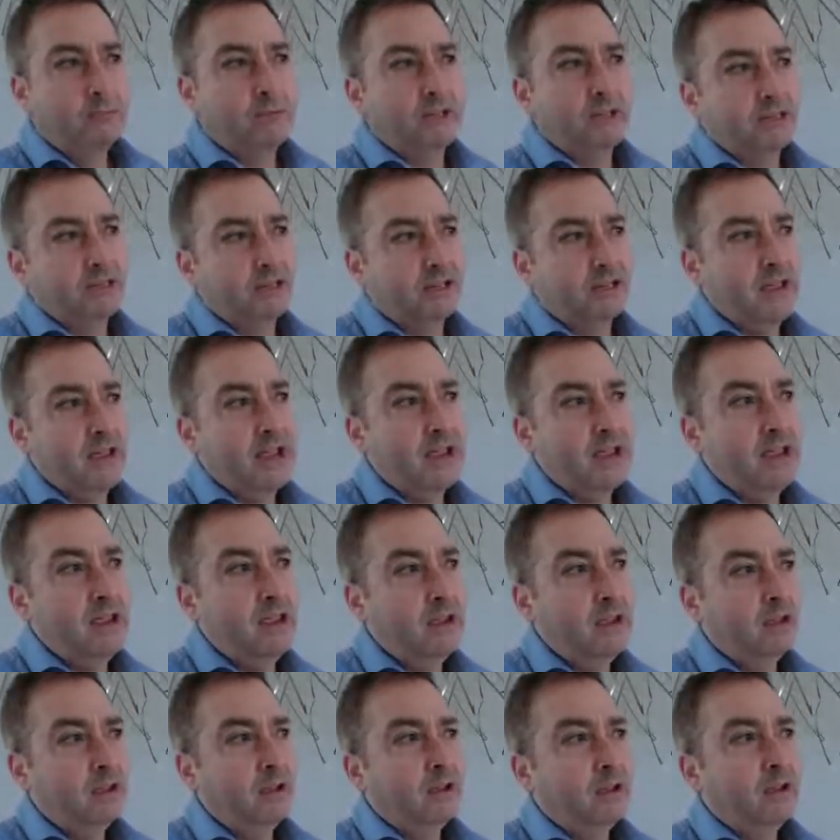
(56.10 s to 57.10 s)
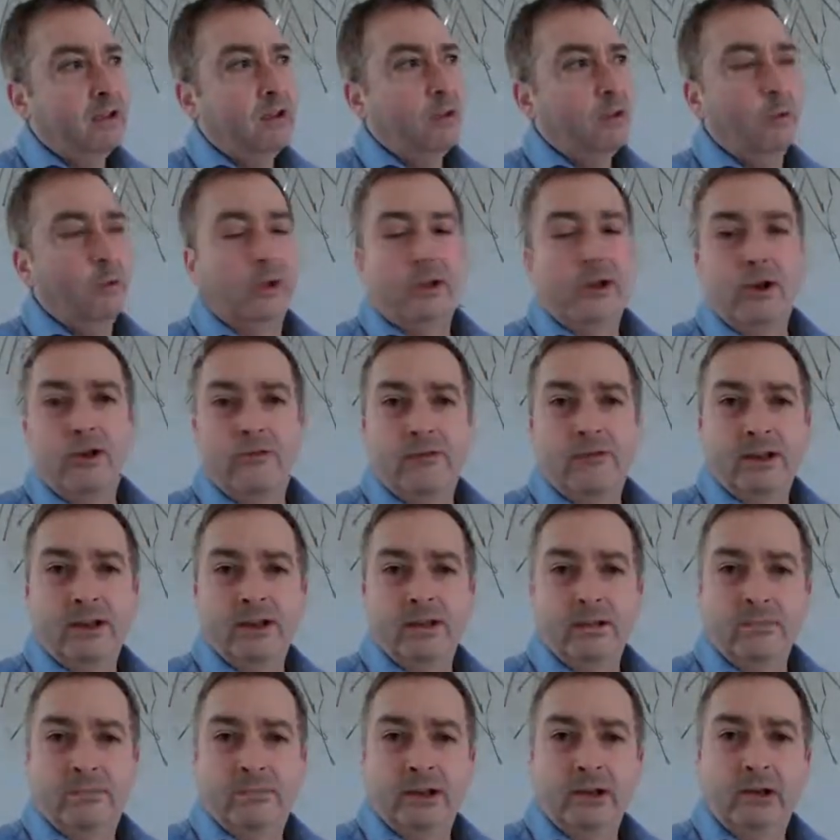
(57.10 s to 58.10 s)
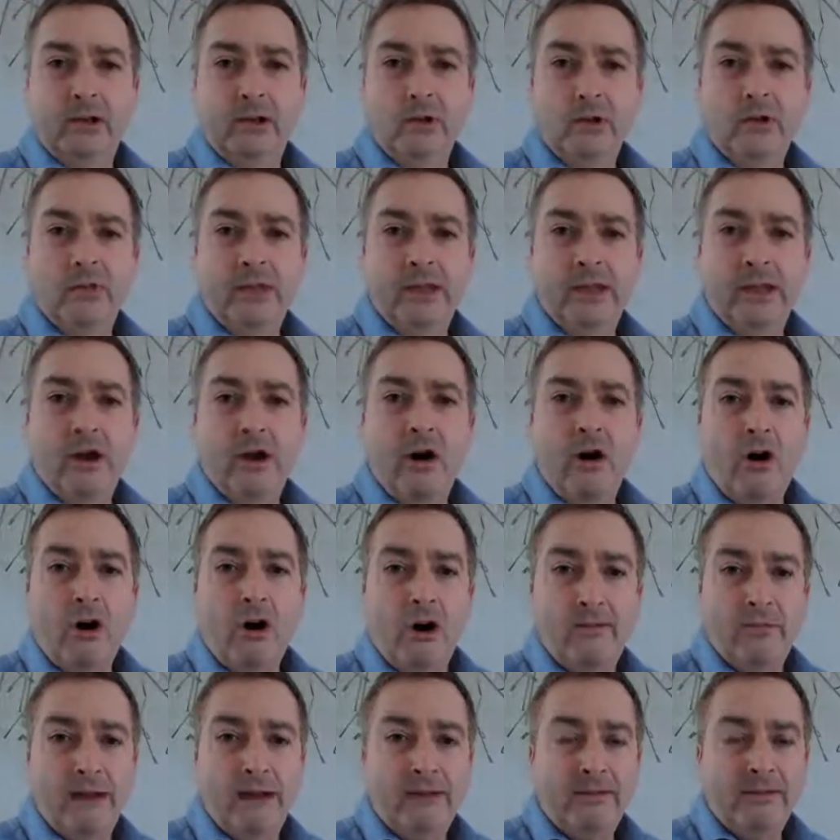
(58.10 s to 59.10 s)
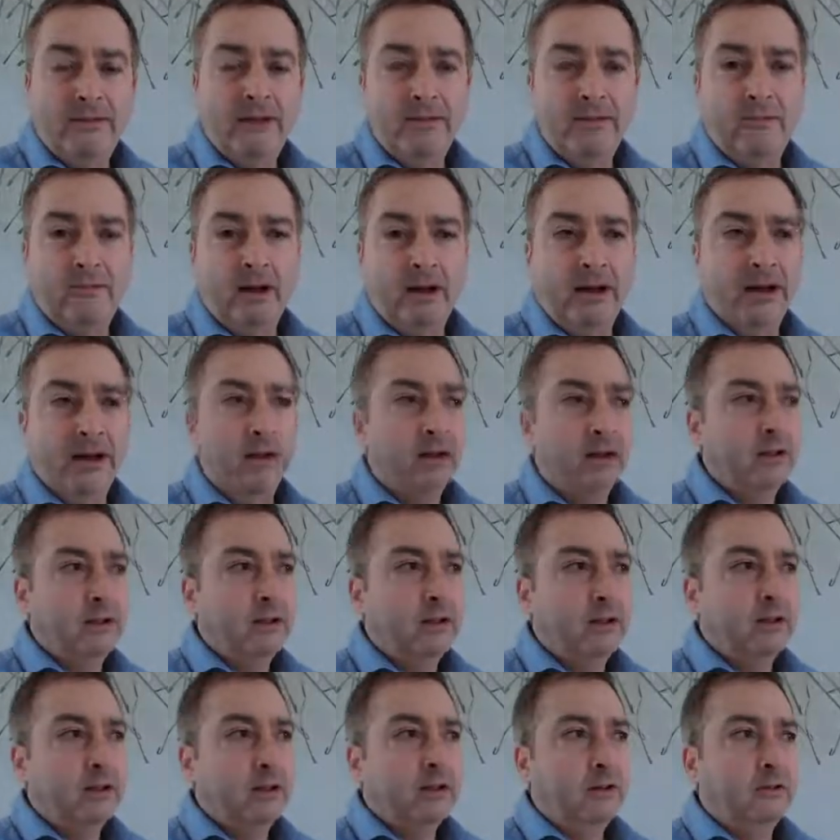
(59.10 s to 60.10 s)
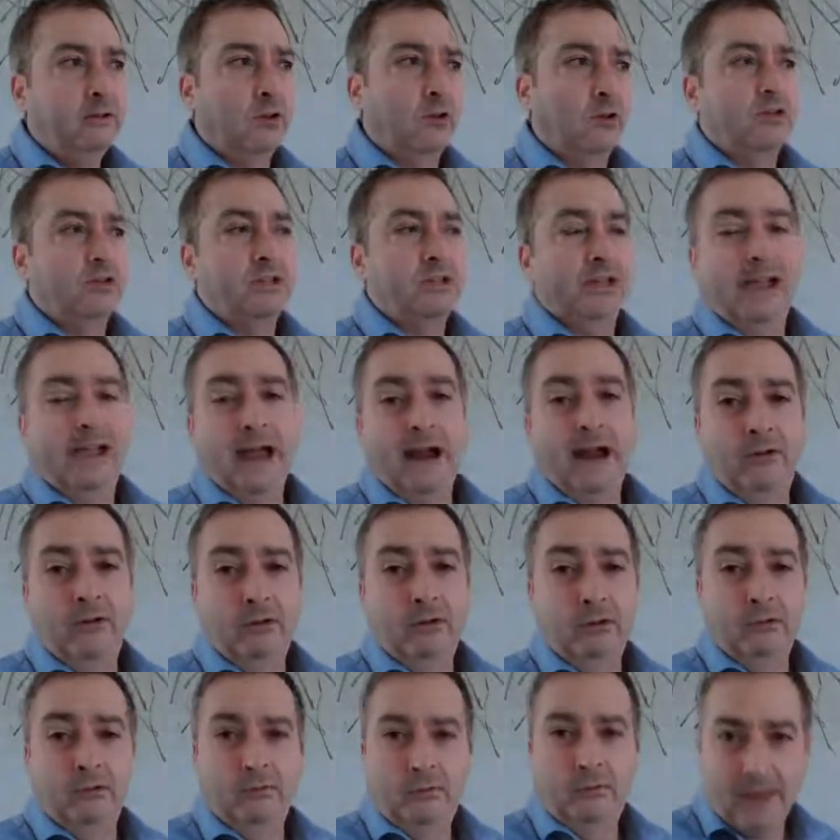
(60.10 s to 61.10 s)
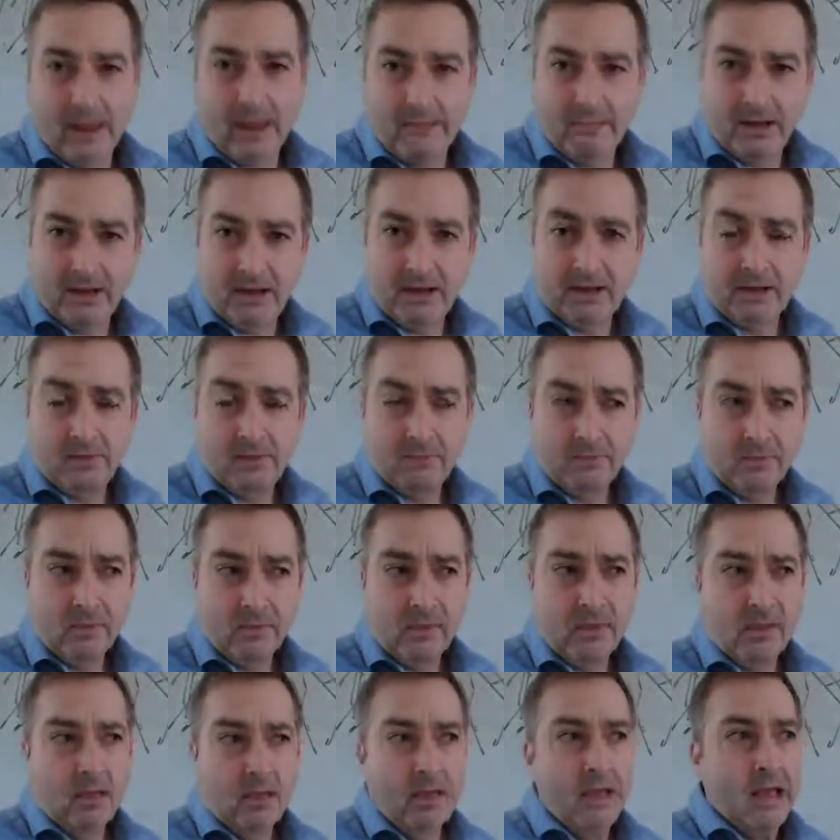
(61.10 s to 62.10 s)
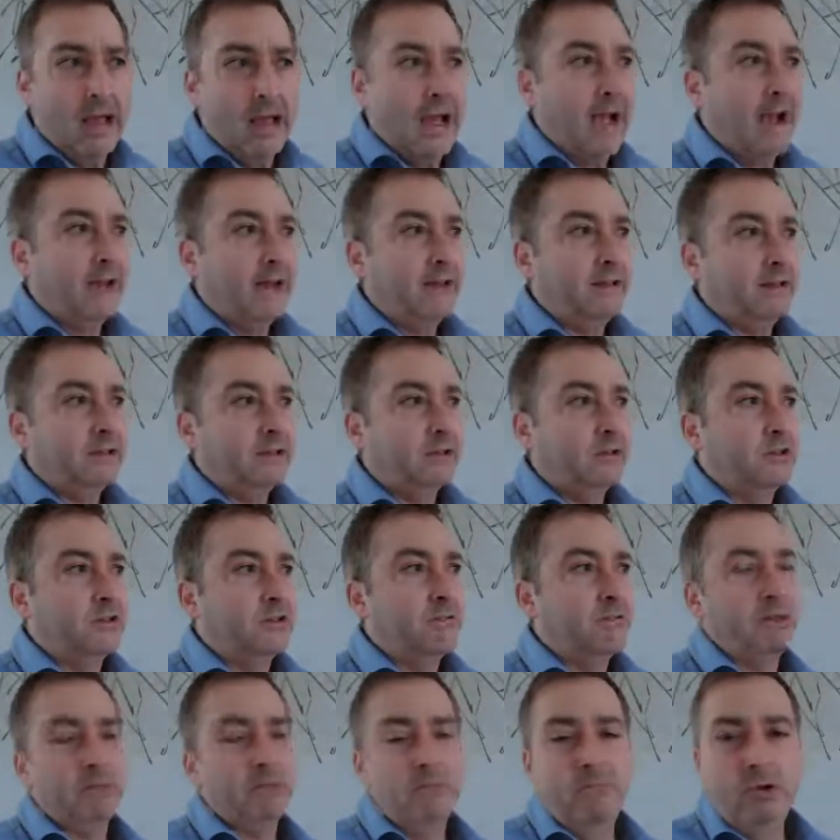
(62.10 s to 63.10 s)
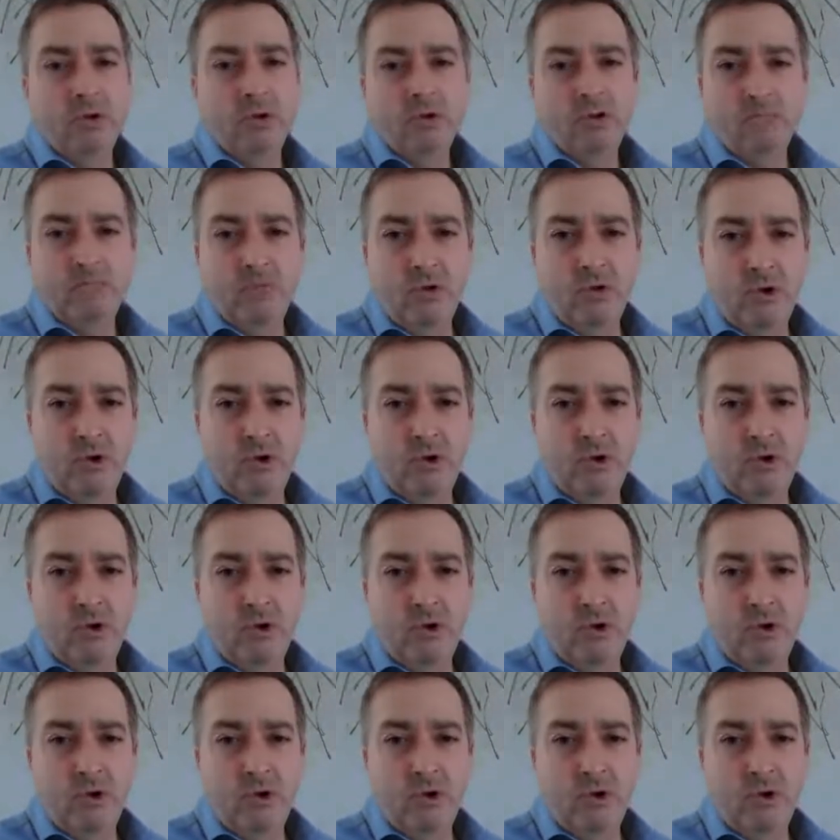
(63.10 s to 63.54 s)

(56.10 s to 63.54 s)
But today we're covering something called the R method by Dr. Carol Fleming, and it's going to be much